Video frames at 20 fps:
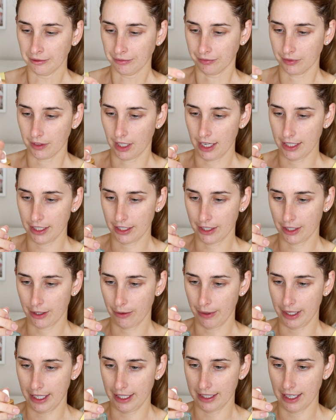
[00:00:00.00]
I just
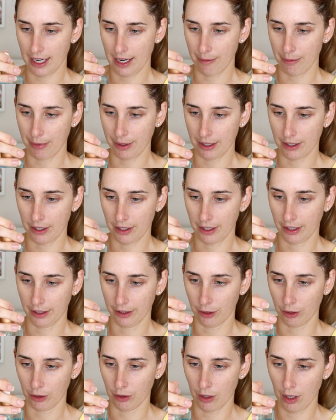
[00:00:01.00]
squeeze up into the
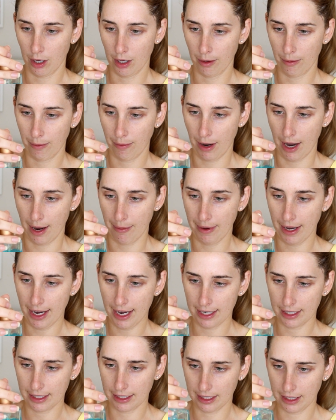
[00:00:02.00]
little
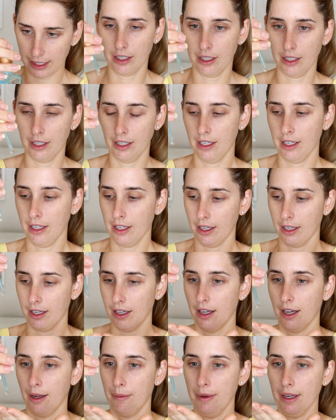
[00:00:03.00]
pipette
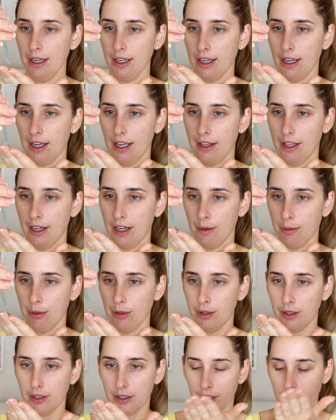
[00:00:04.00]
a bit, and then I
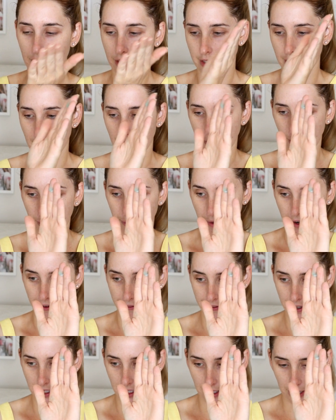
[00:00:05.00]
put some on my
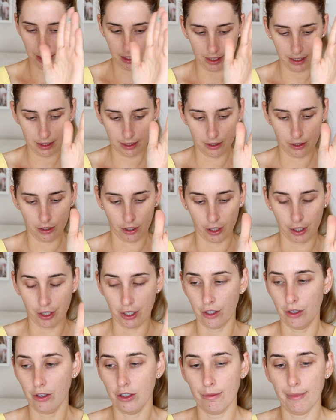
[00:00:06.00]
fingers, not a
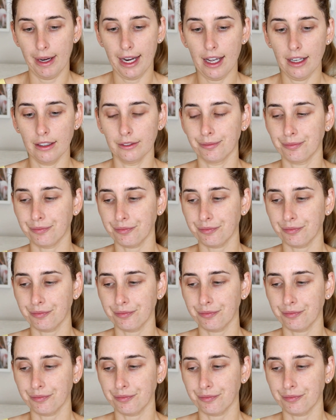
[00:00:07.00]
huge amount.